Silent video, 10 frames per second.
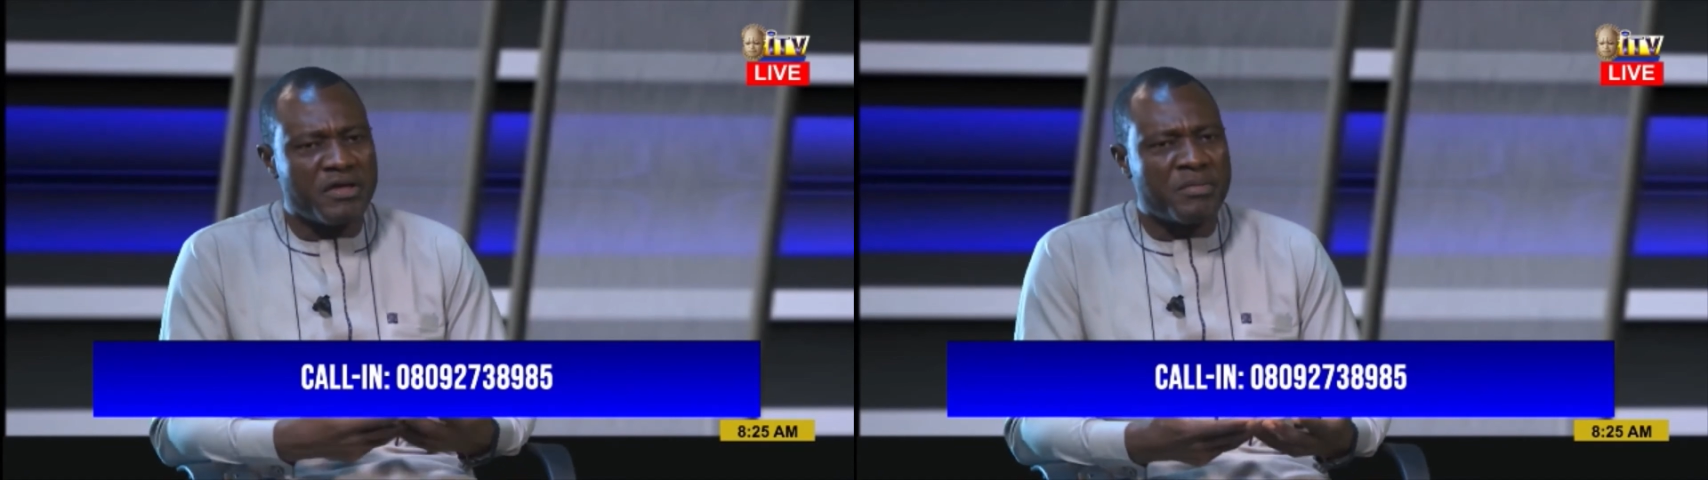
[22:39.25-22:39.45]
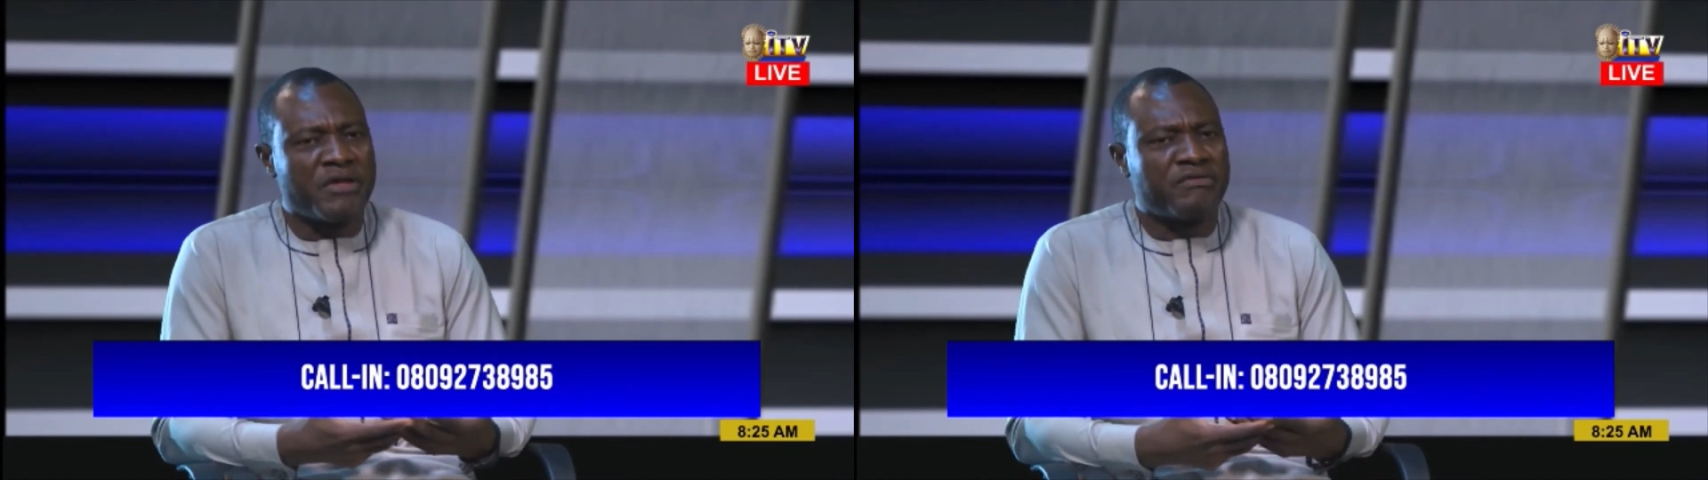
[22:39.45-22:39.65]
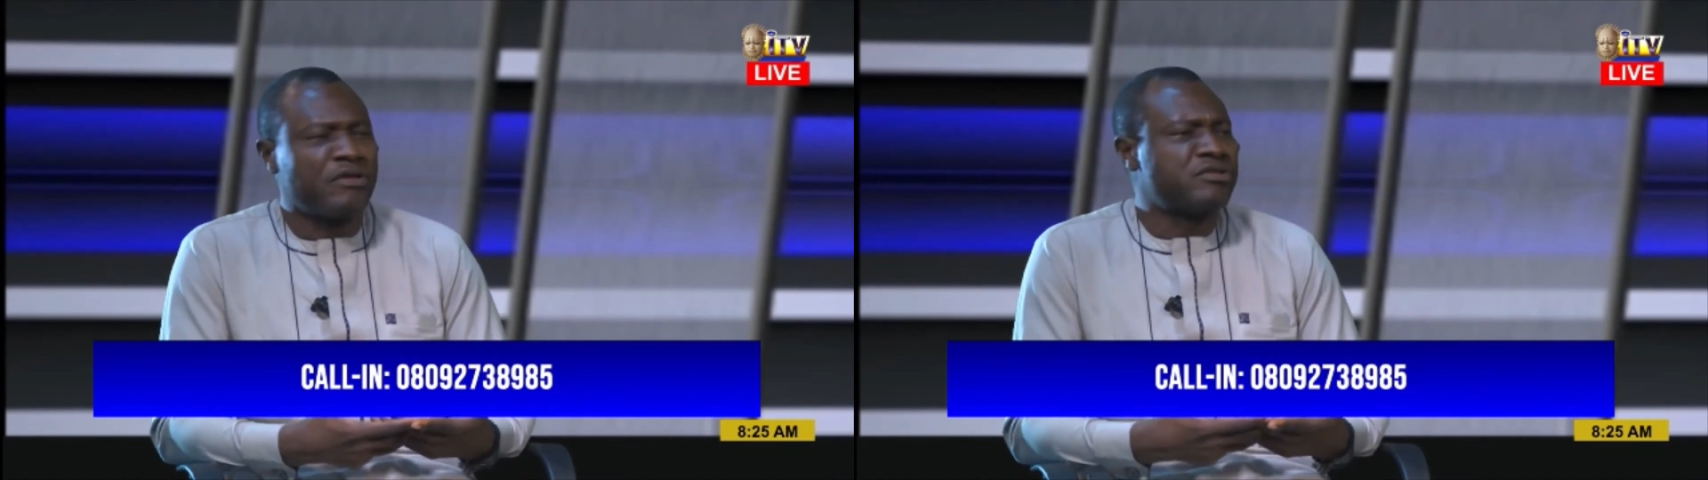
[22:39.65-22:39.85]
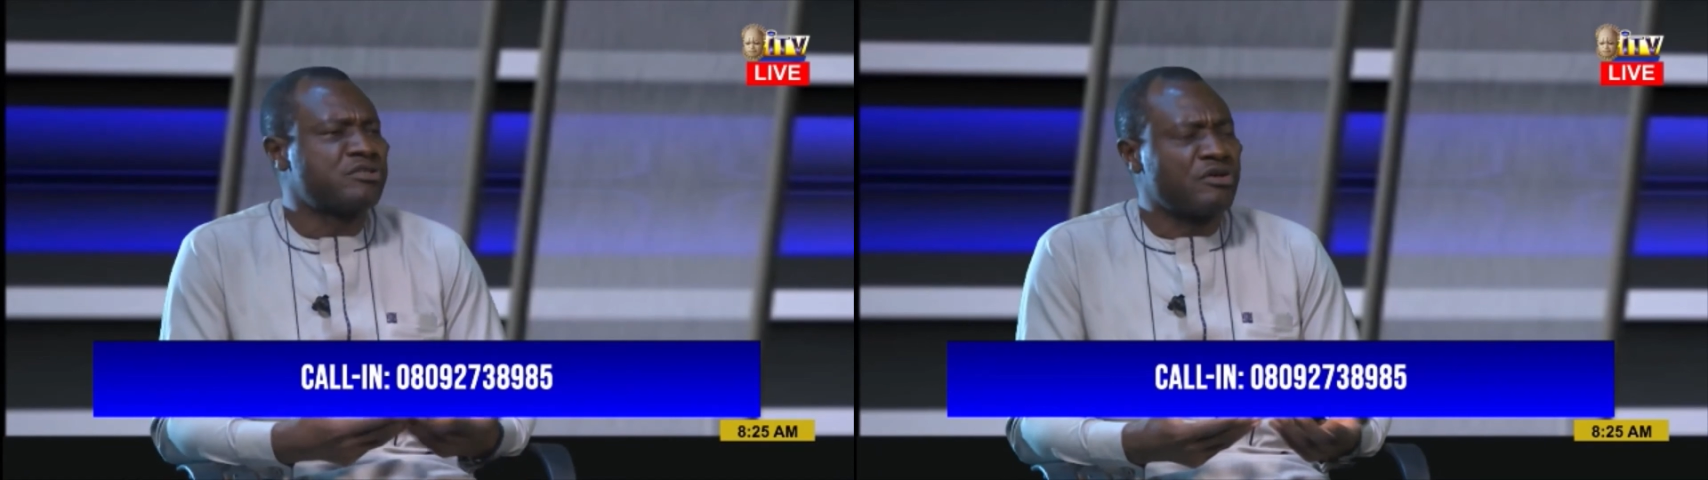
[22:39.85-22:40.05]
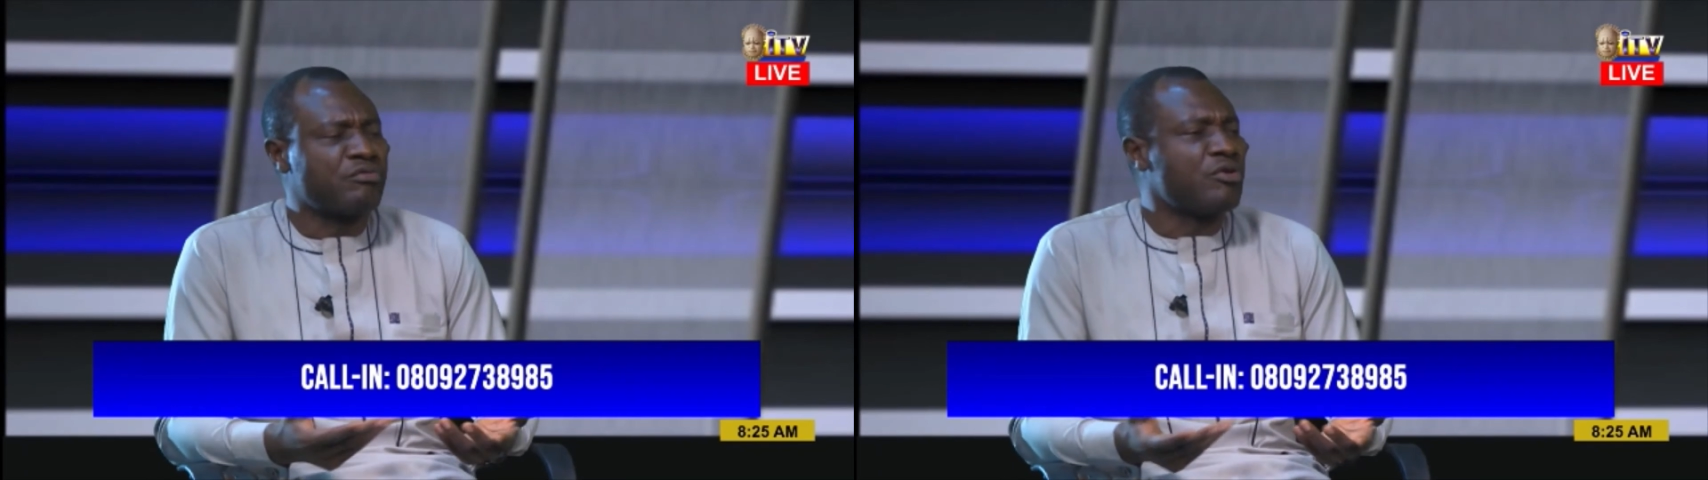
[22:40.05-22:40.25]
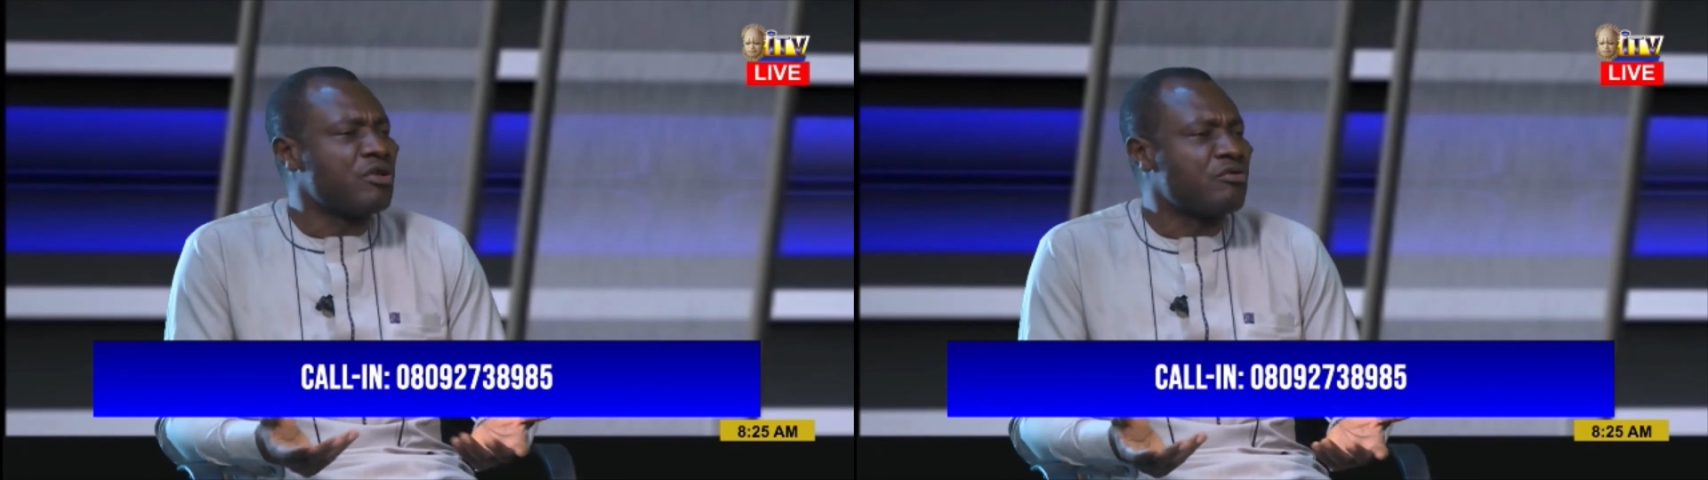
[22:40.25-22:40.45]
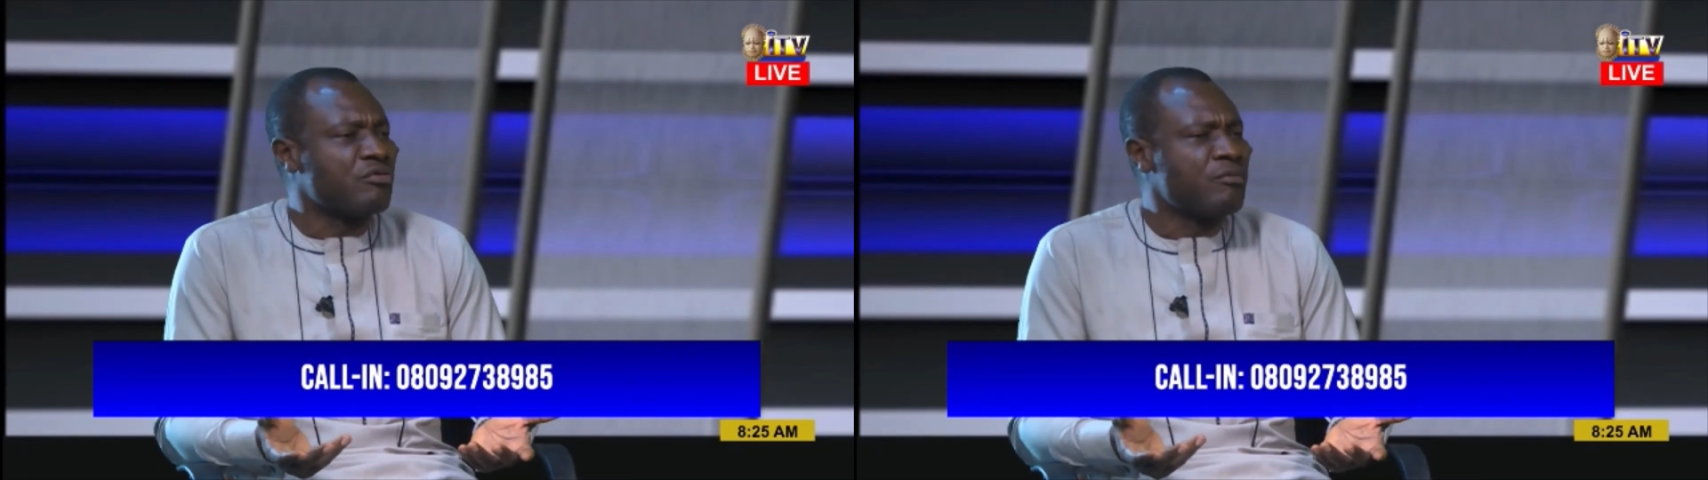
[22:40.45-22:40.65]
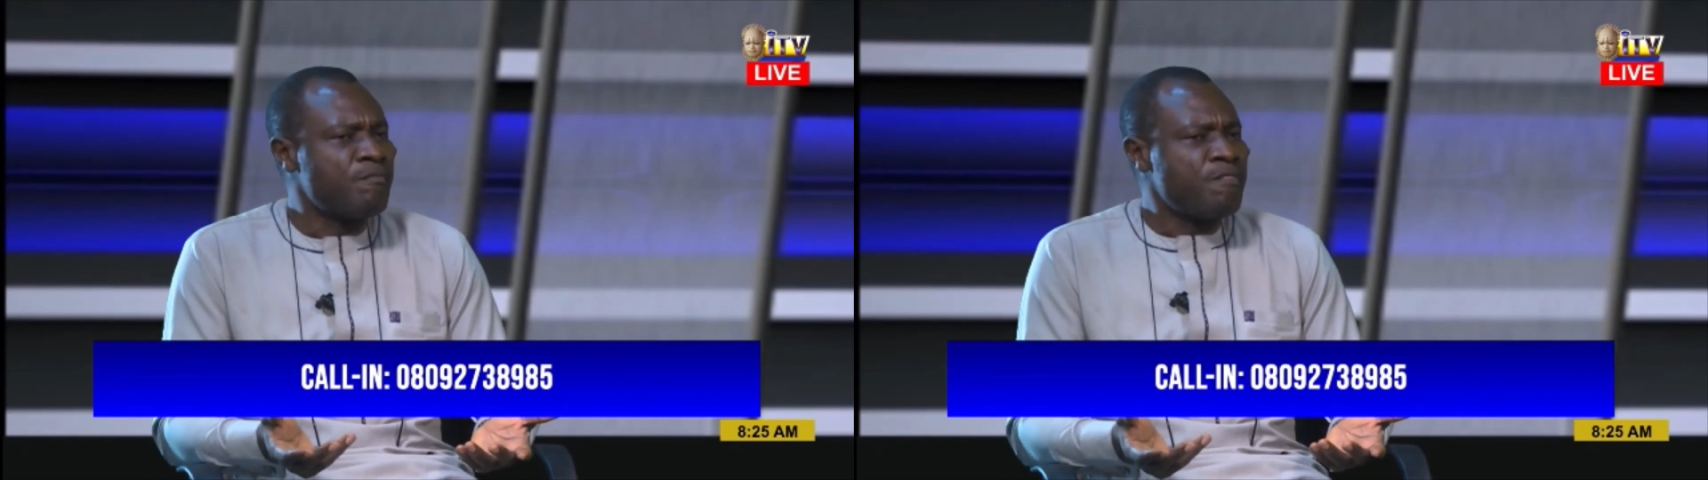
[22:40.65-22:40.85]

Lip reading: came in and said she just wanted to